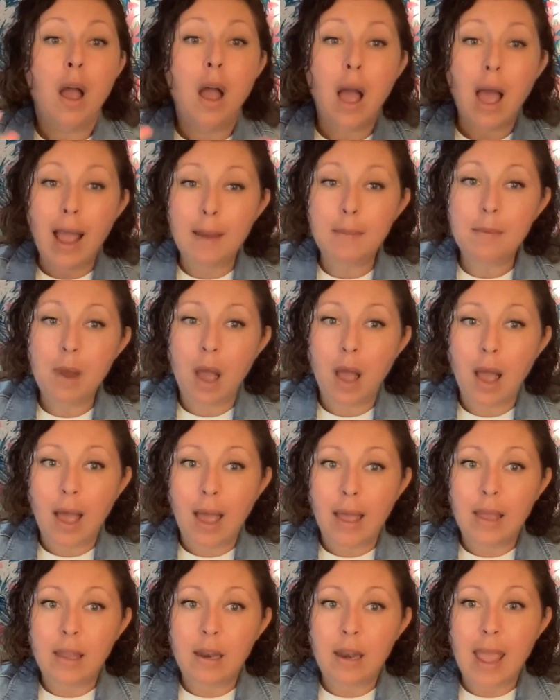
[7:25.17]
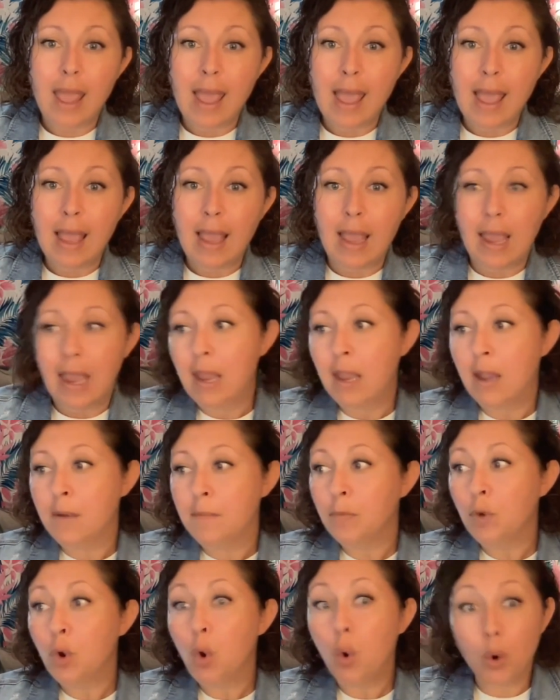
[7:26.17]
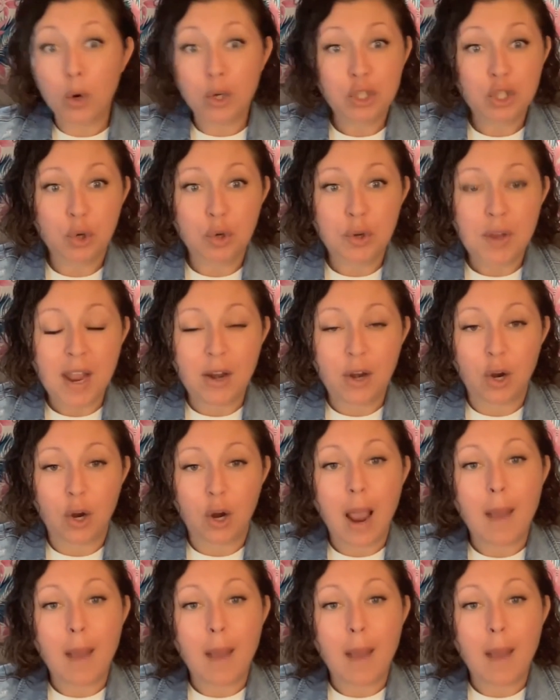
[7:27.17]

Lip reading: I'm not a course creator.